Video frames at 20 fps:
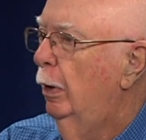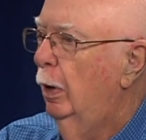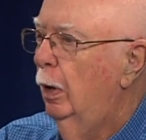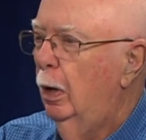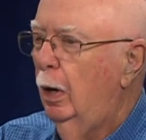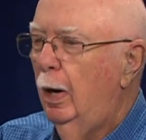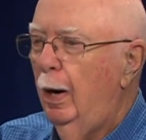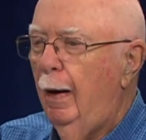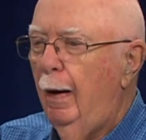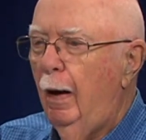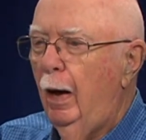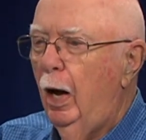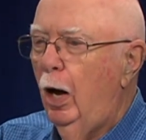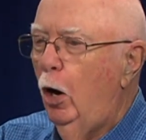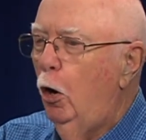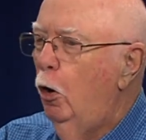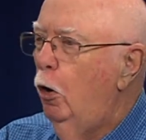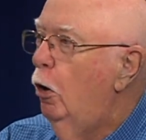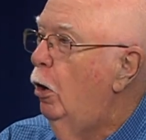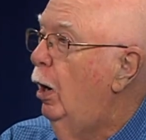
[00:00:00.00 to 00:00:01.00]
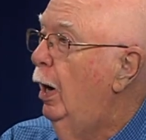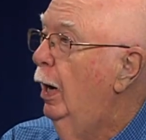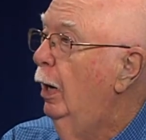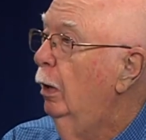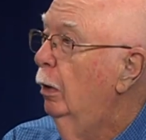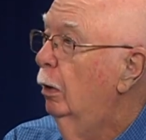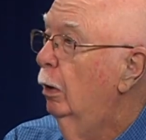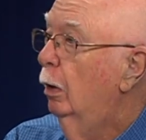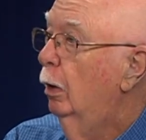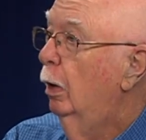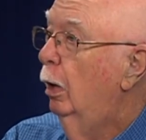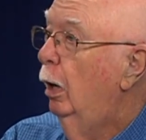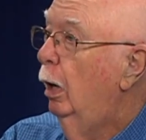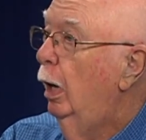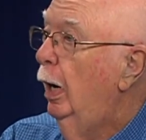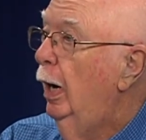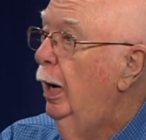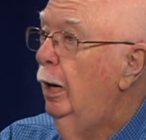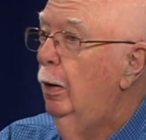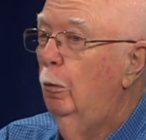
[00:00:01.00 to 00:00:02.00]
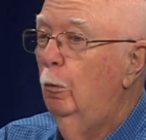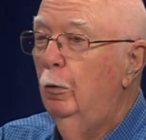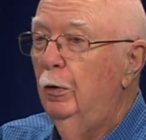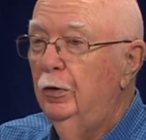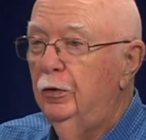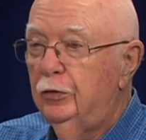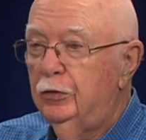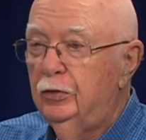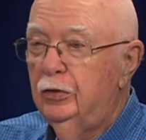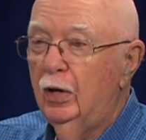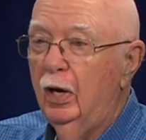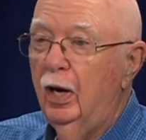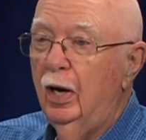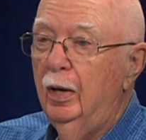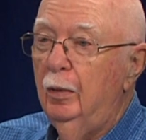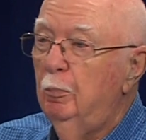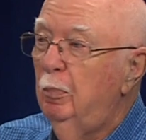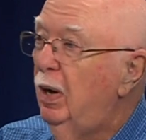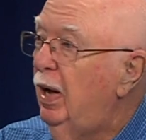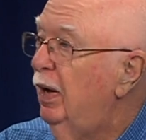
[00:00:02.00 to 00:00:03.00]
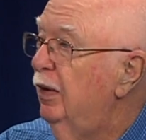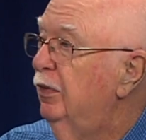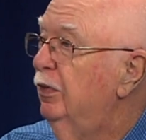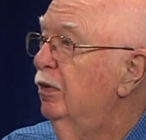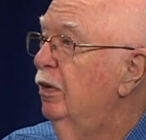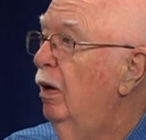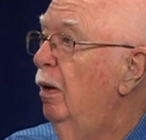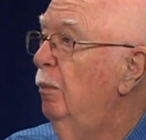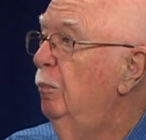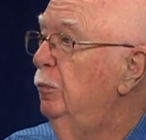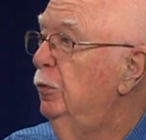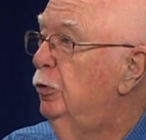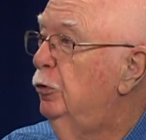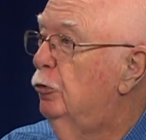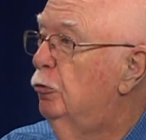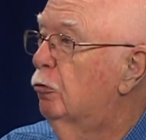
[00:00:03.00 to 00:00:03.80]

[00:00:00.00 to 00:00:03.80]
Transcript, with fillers: No. Or it was done by some